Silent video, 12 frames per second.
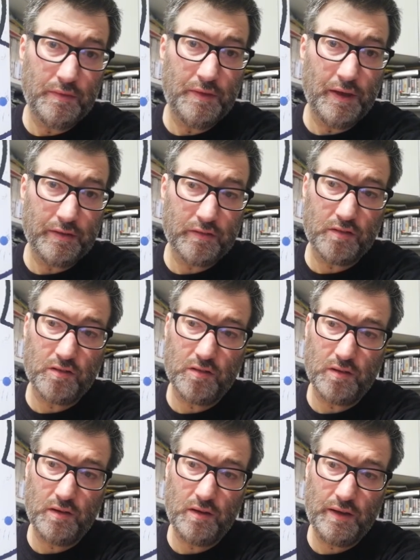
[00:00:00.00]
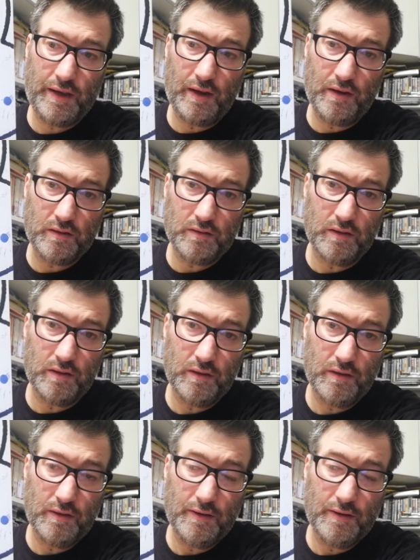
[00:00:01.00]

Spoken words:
Dutch character,